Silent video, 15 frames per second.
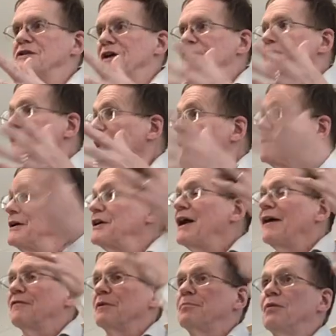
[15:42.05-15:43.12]
Every time that you
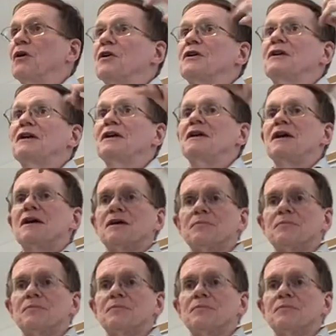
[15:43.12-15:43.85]
have a party,